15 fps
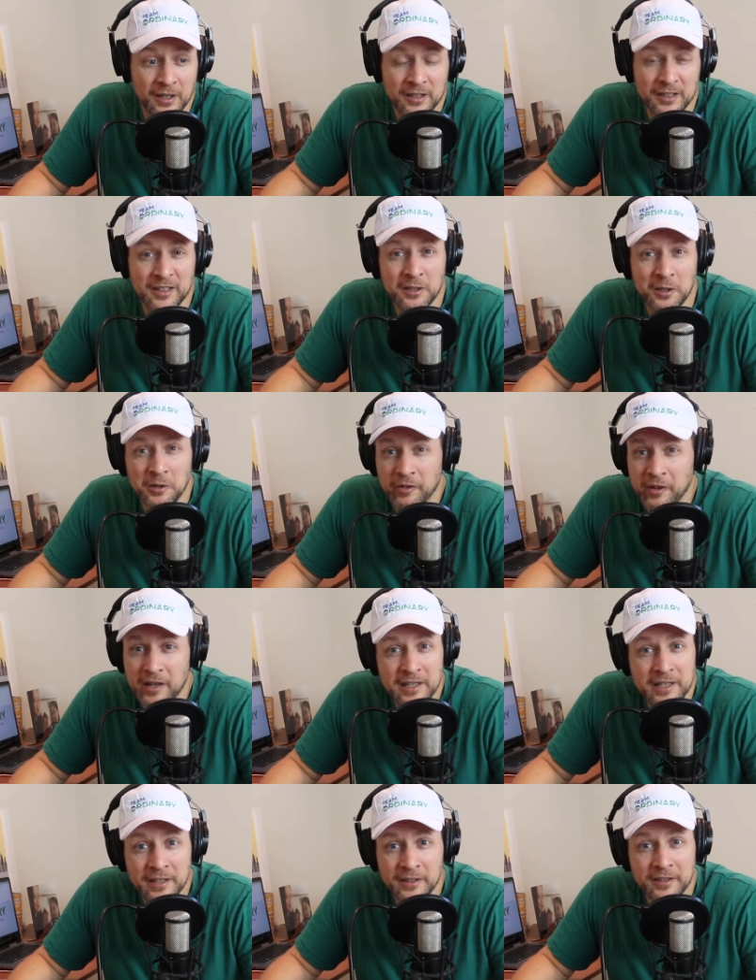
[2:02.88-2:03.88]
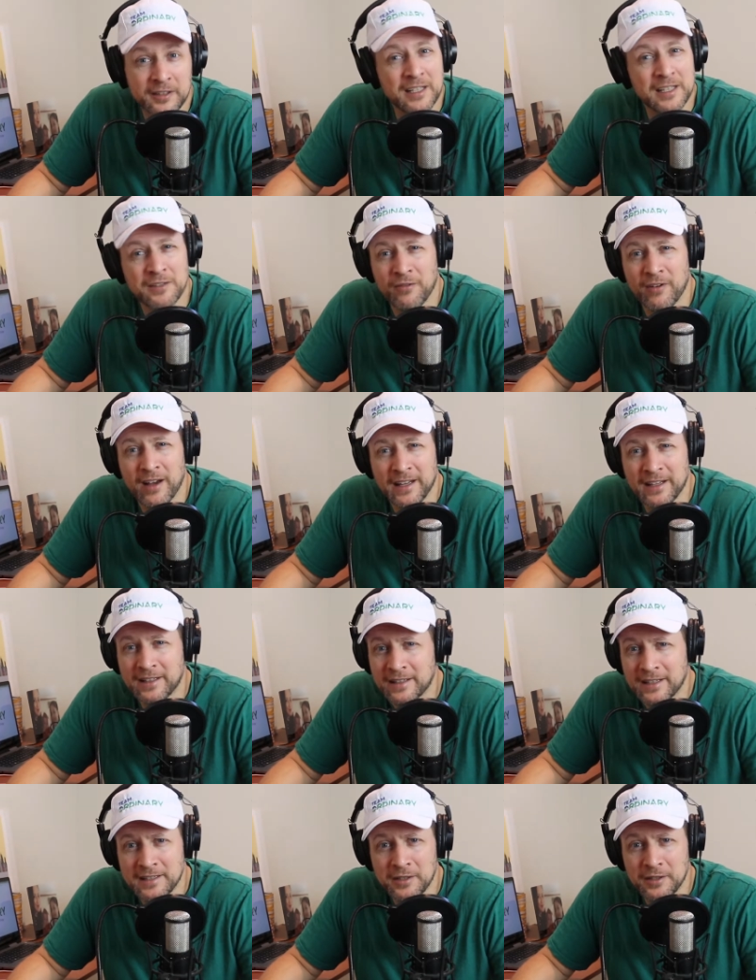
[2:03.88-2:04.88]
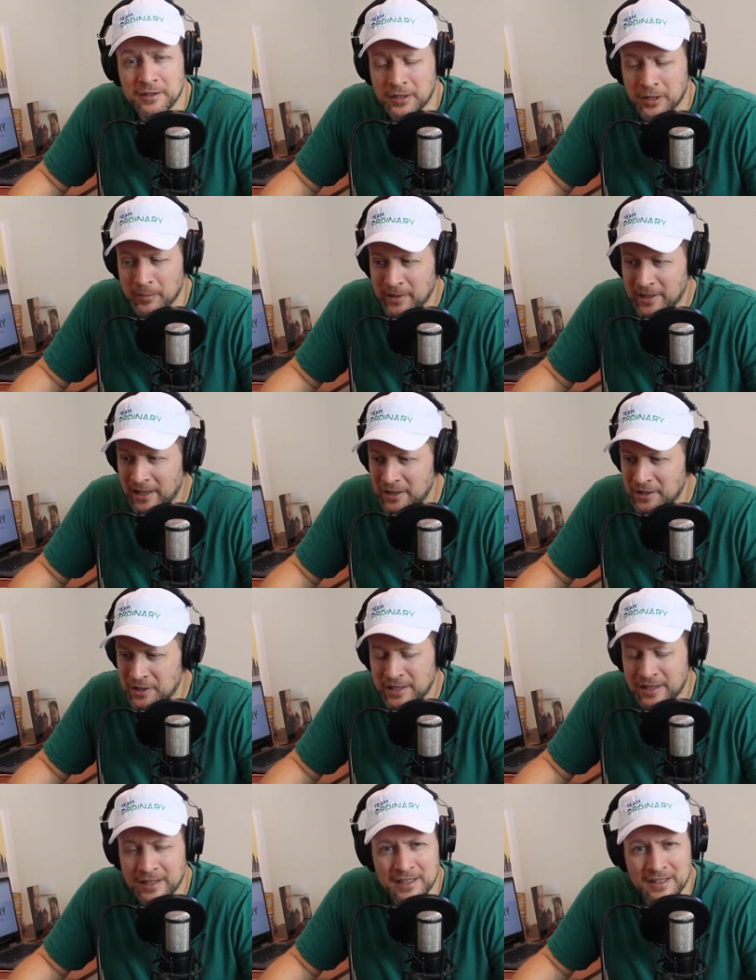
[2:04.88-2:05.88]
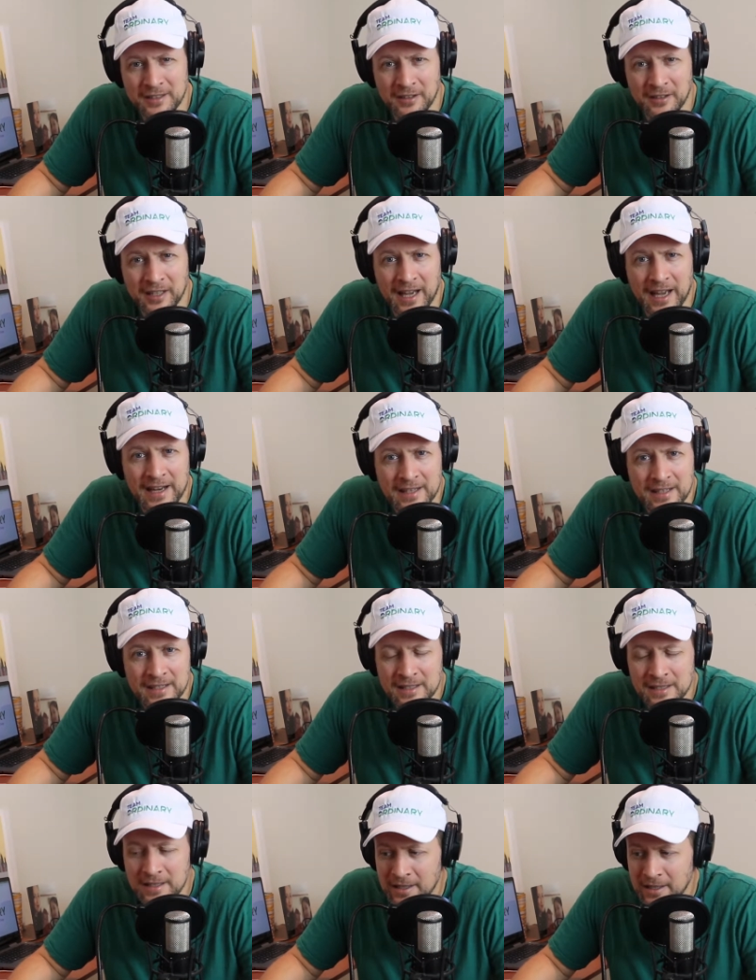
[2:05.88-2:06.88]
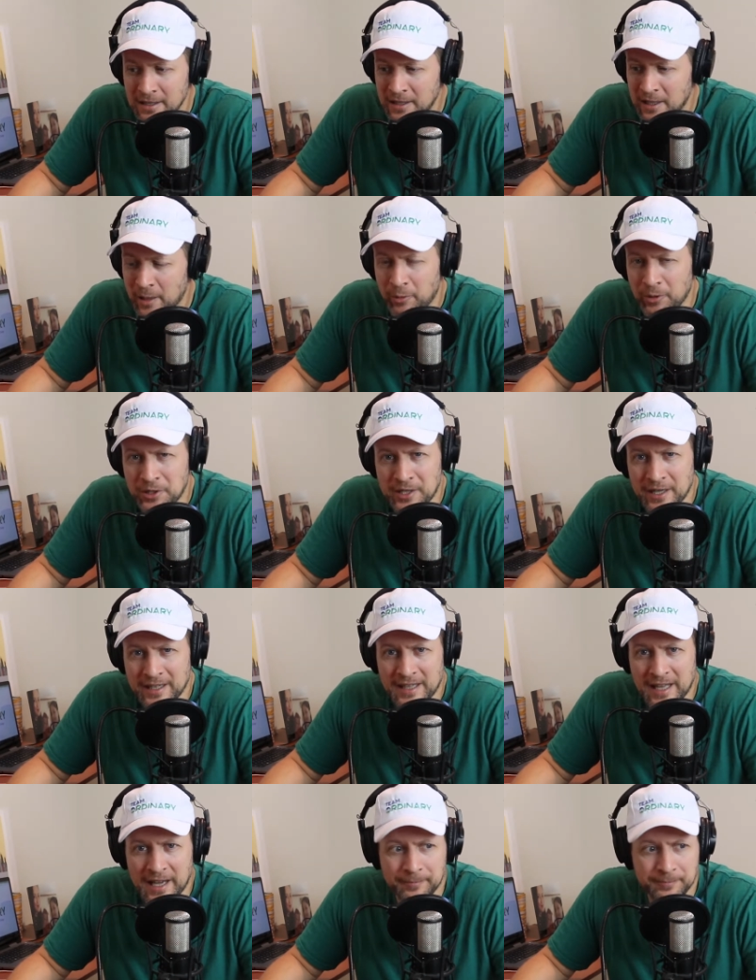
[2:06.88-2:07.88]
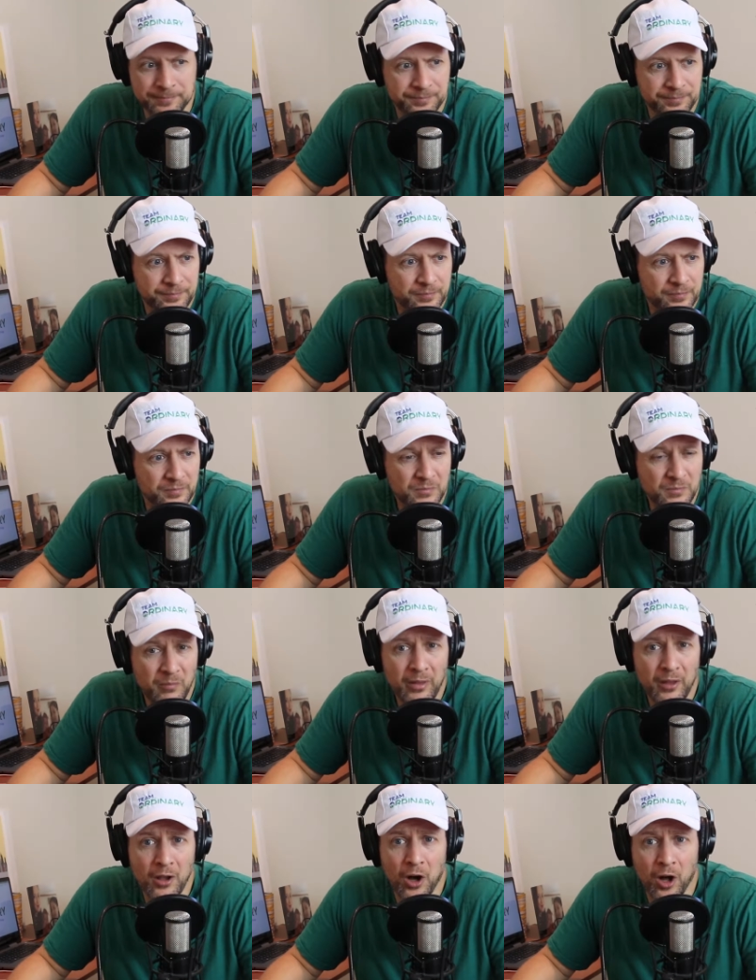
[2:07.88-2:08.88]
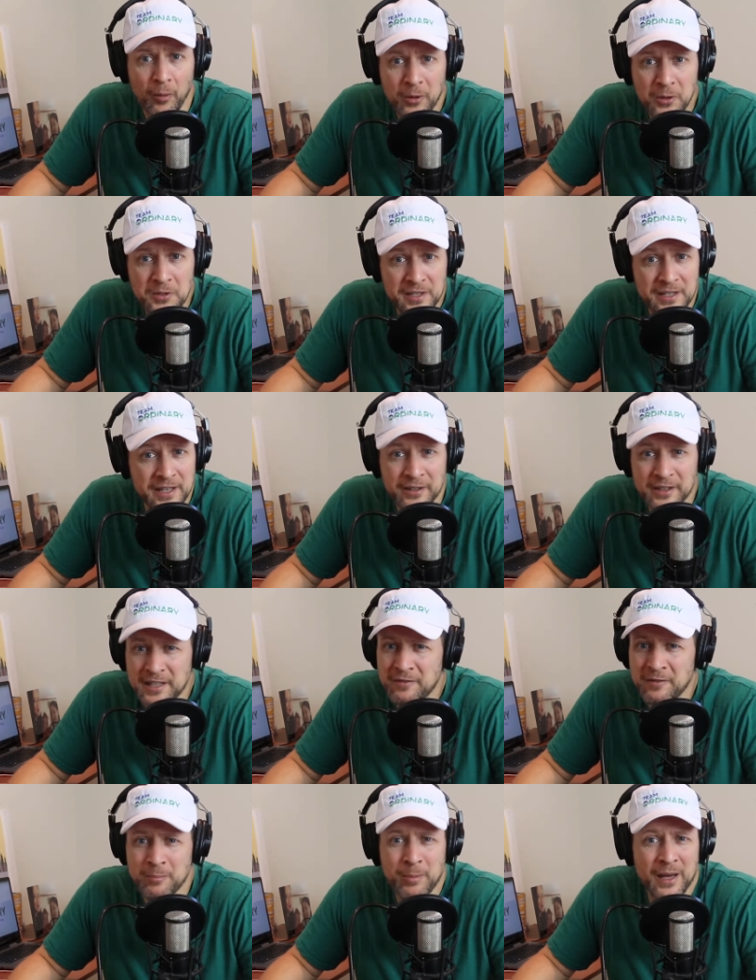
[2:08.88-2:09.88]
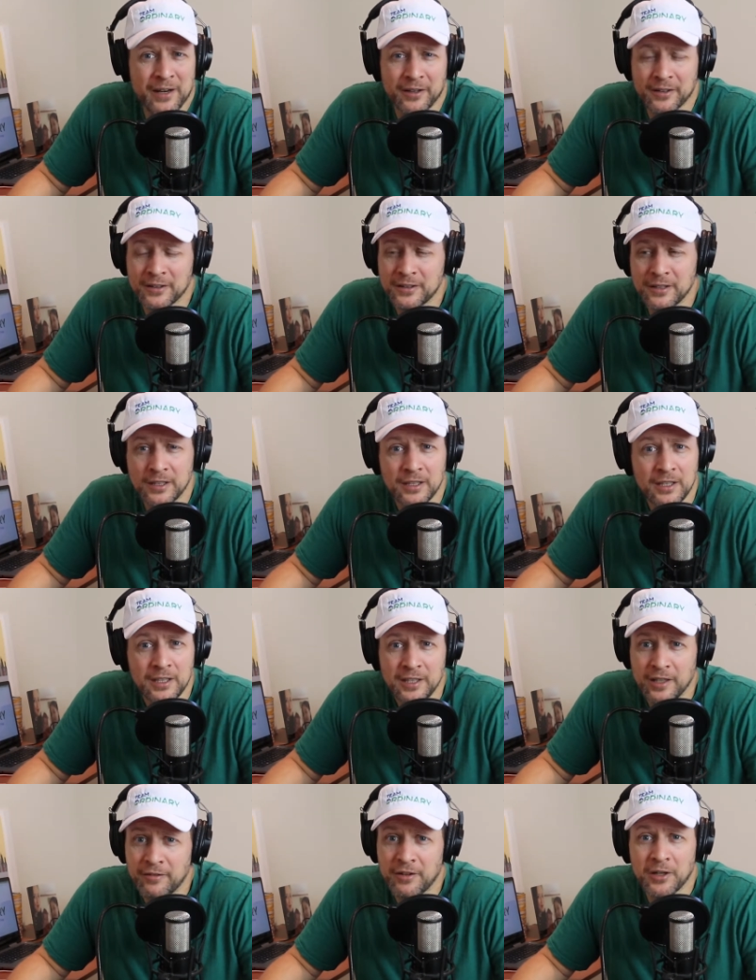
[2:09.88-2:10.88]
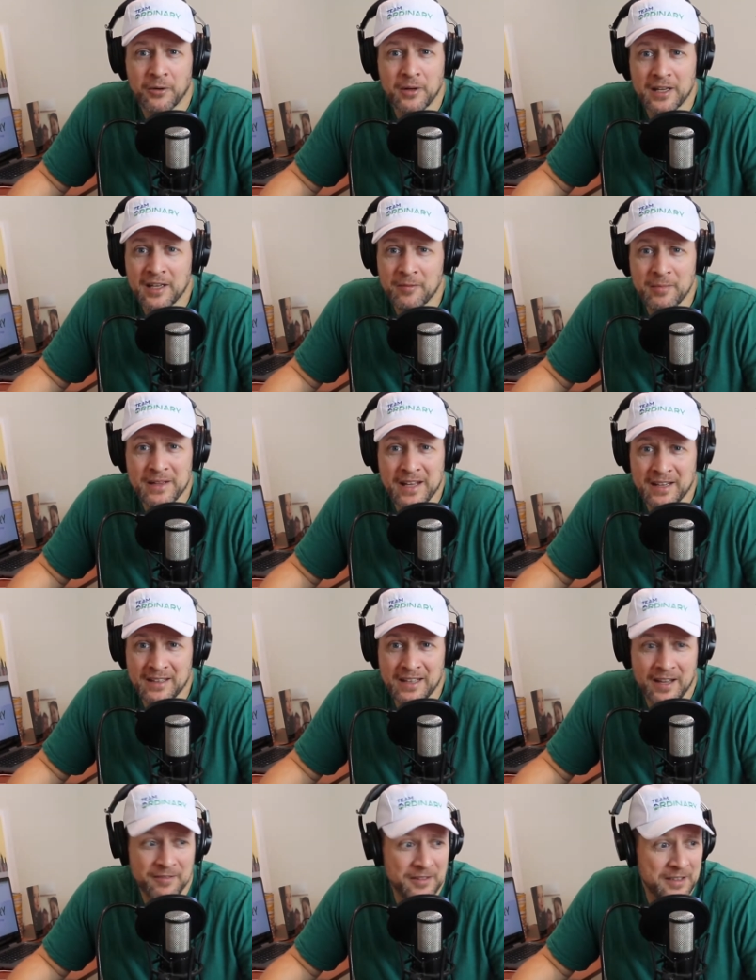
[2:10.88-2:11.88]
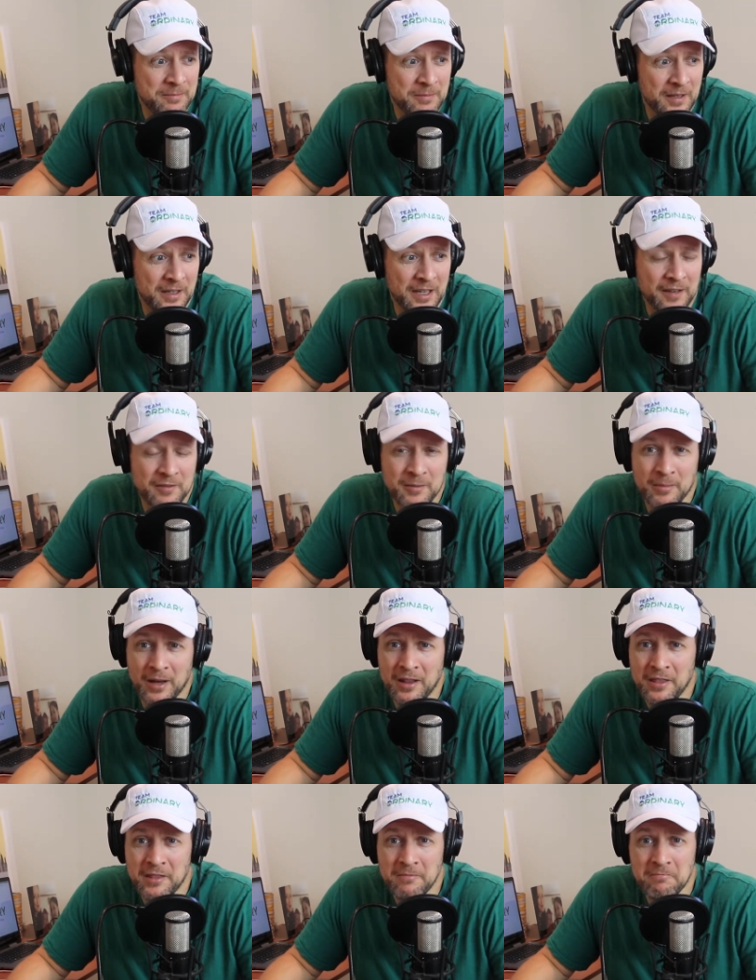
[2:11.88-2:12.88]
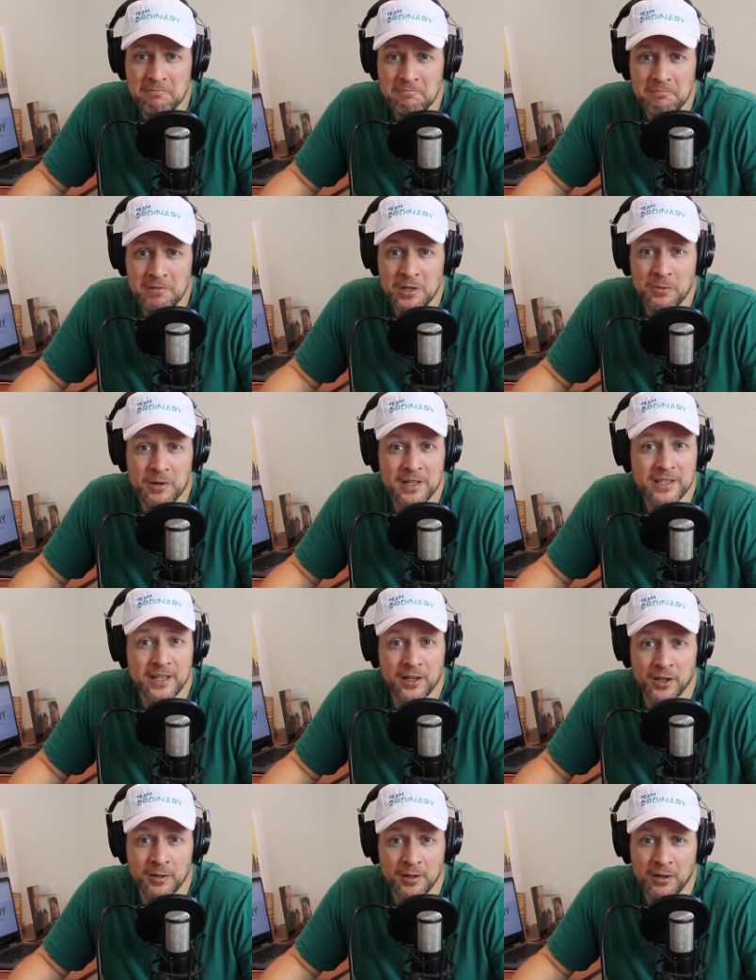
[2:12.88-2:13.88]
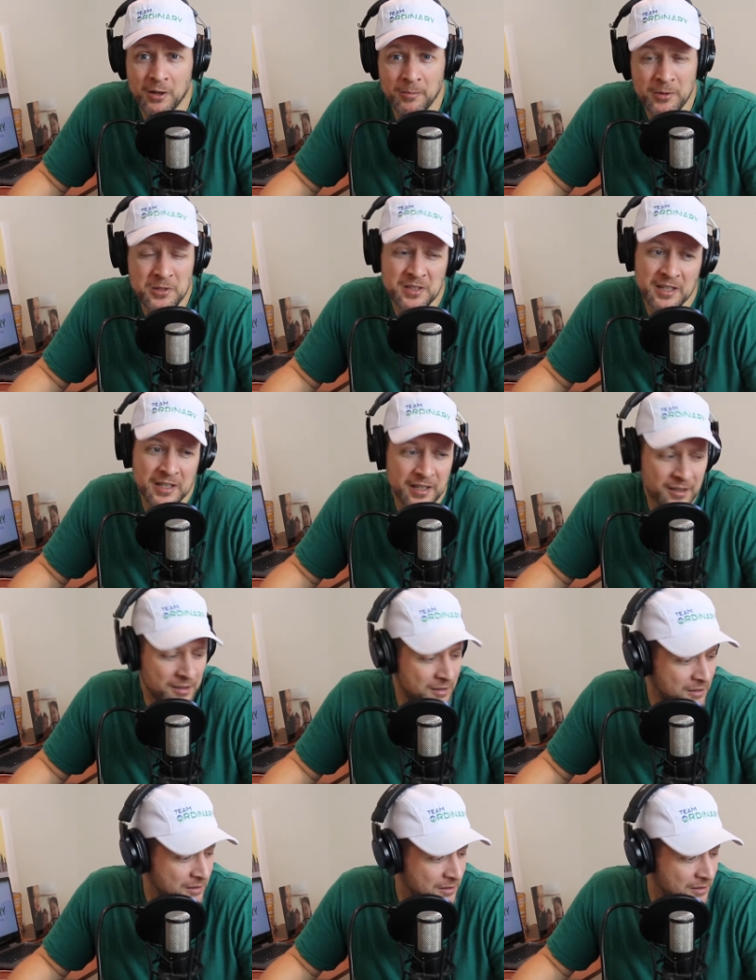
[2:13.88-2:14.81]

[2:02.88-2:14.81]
a little over a year. That's fine. That's good terminology. That's a little guidance. I appreciate that. Almost a year, even better. If you don't want to give me that 11 month and you want to say almost a year,